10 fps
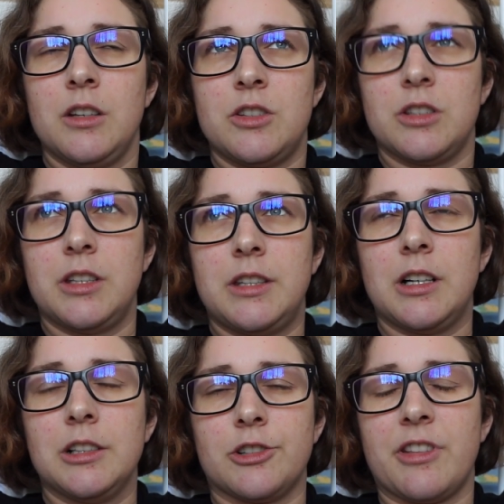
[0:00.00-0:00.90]
she did
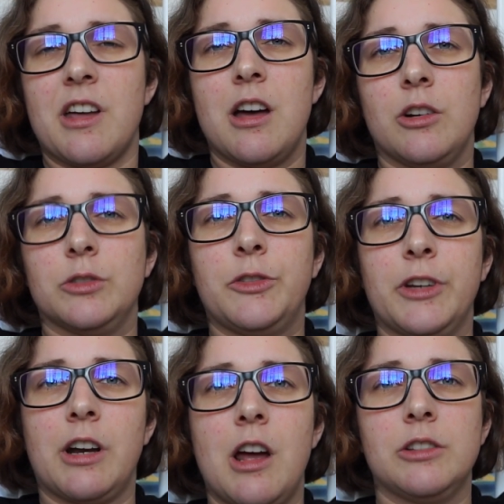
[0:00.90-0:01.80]
the ultrasound,
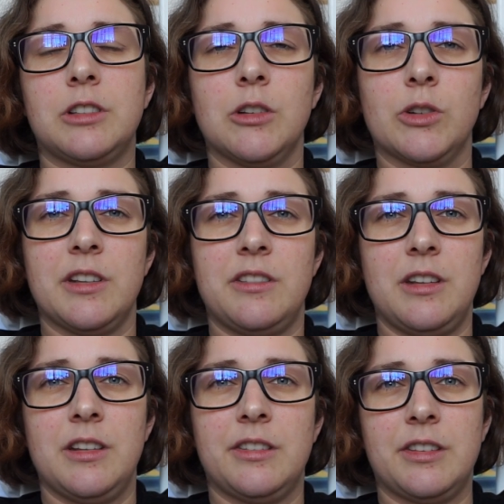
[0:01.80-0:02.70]
figure out that Lucas
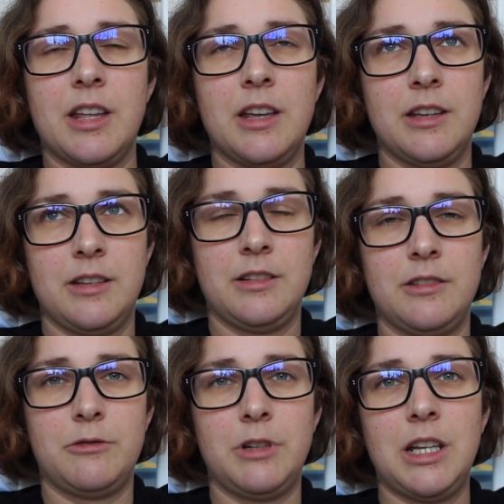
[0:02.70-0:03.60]
is
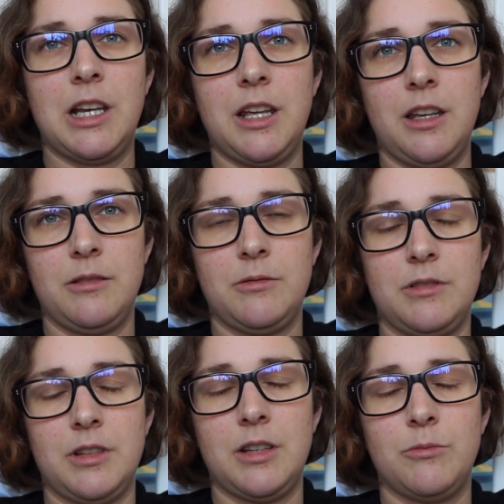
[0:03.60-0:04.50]
really
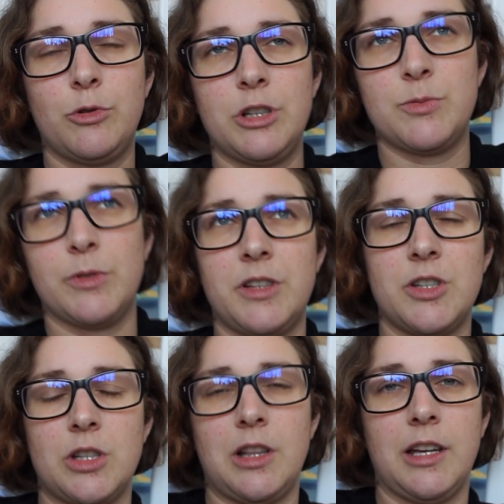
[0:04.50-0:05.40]
in breech
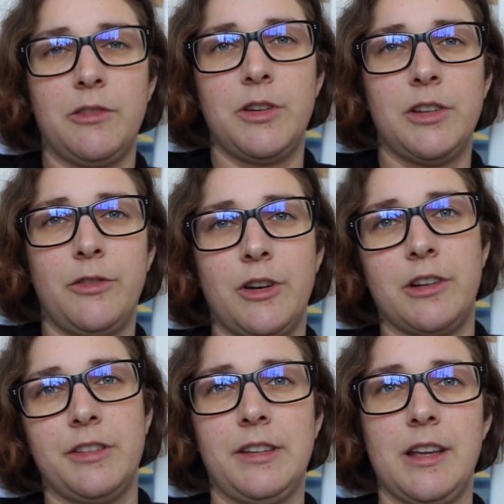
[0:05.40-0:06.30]
position, like feet
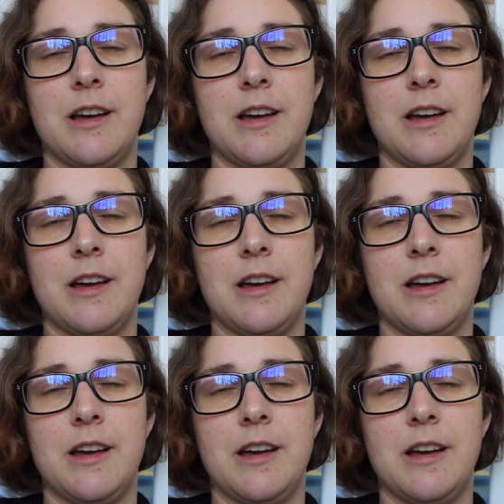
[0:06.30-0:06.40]
first.